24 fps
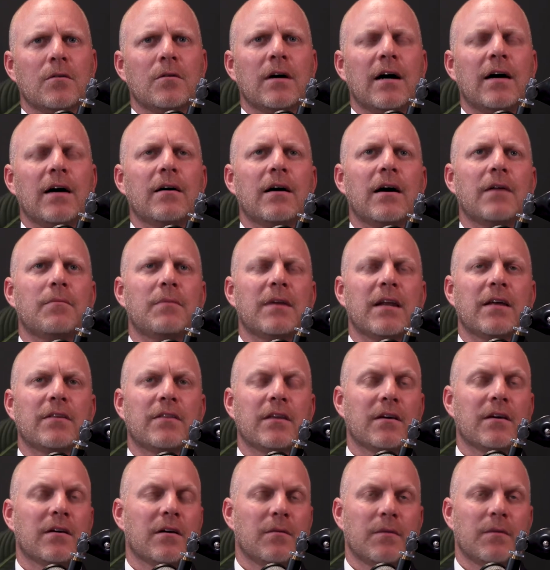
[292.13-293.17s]
I
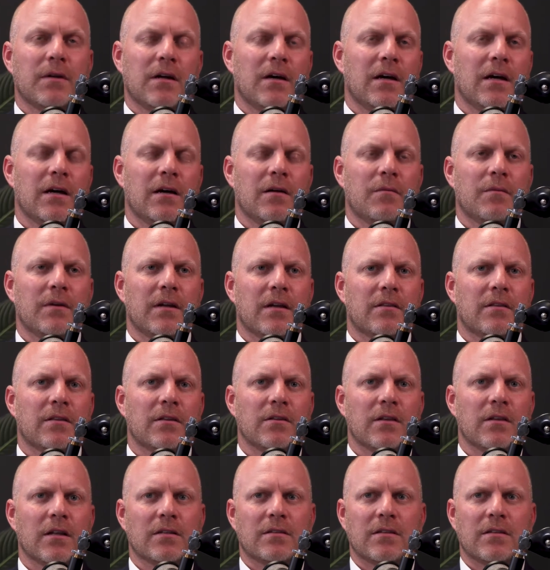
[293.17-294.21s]
think
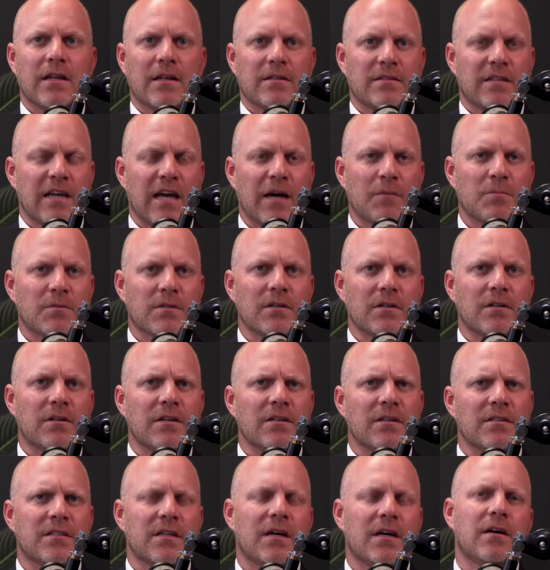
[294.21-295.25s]
that's
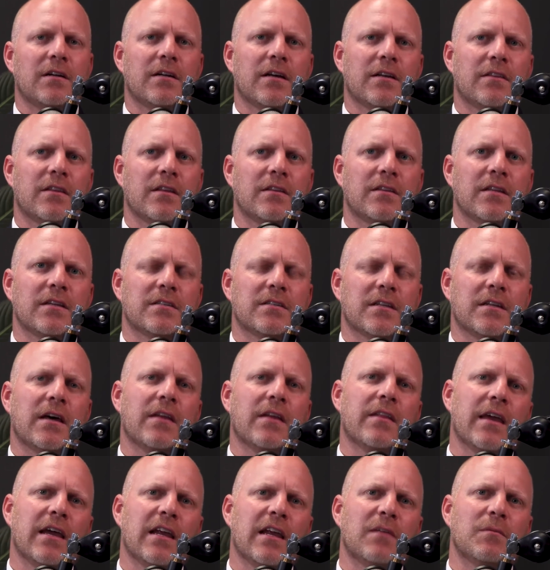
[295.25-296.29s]
absolutely sound. I think there's
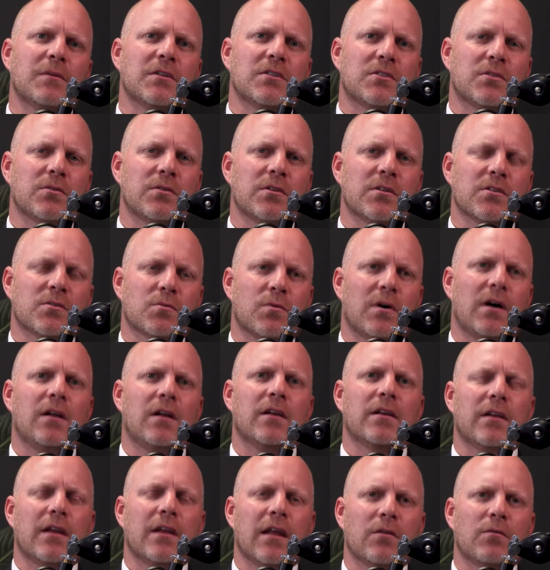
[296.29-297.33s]
another element to it as
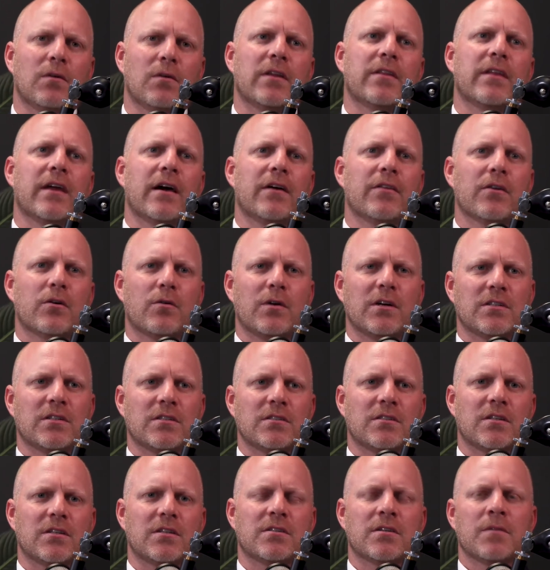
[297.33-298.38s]
well. And one of the other
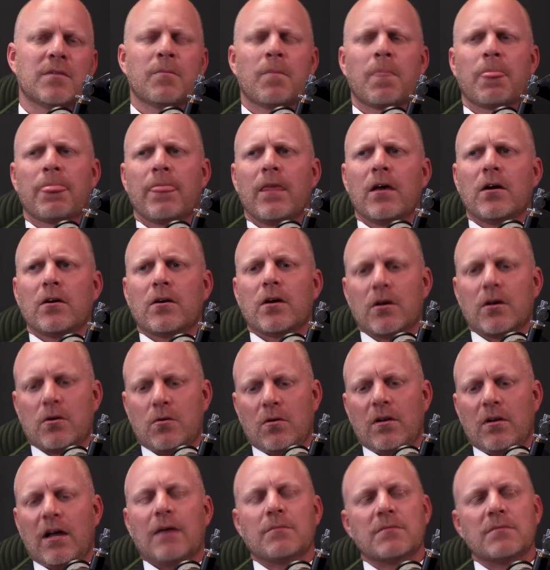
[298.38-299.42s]
questions is, okay,
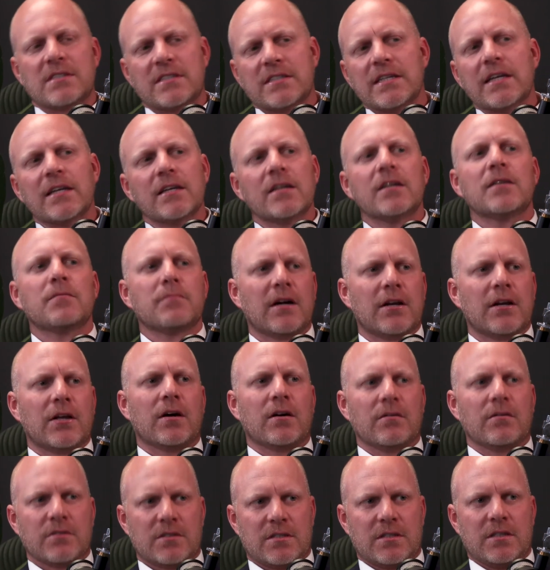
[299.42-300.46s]
cool, I'm sending money
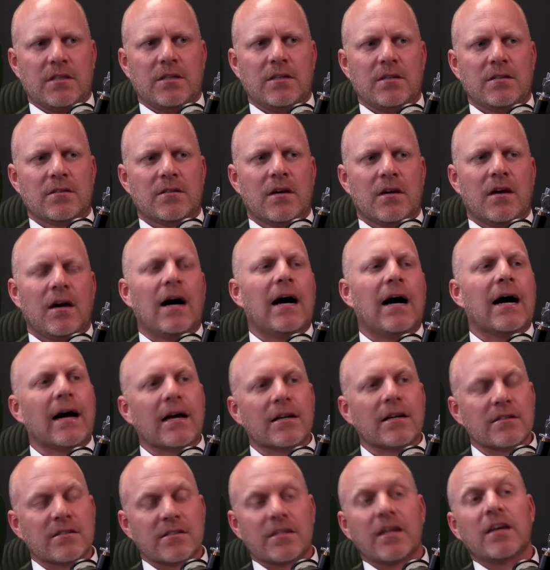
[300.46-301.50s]
overseas. I
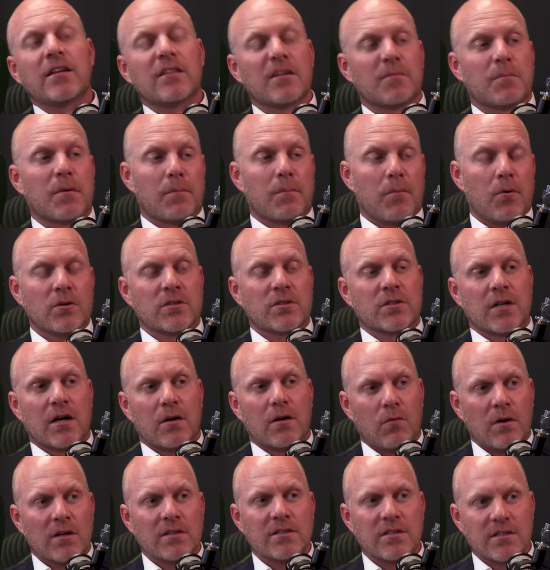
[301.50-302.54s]
understand the proportion I
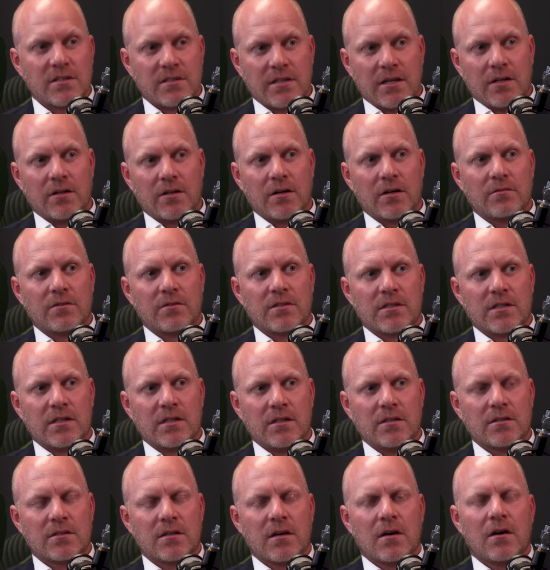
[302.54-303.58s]
want to send
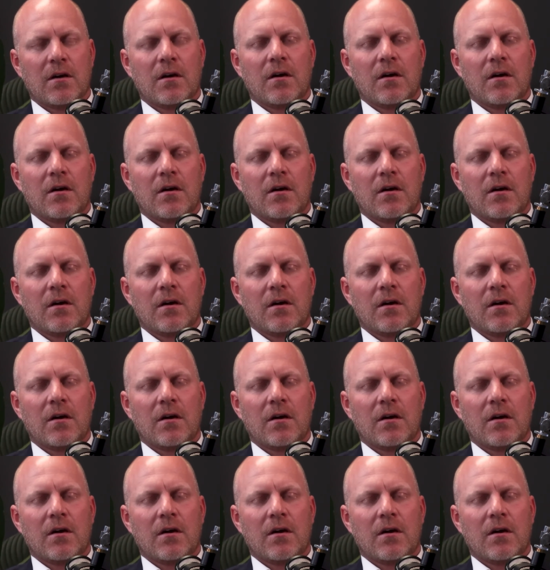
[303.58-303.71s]
overseas.